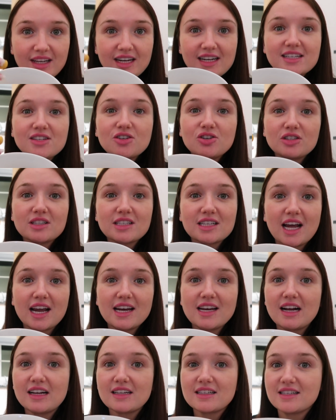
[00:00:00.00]
it's good to
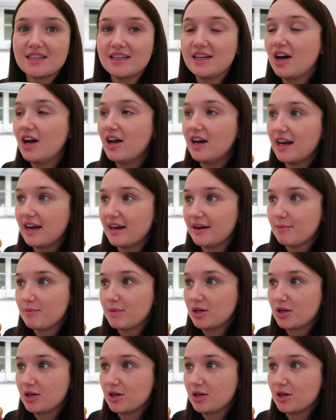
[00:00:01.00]
get nuts in early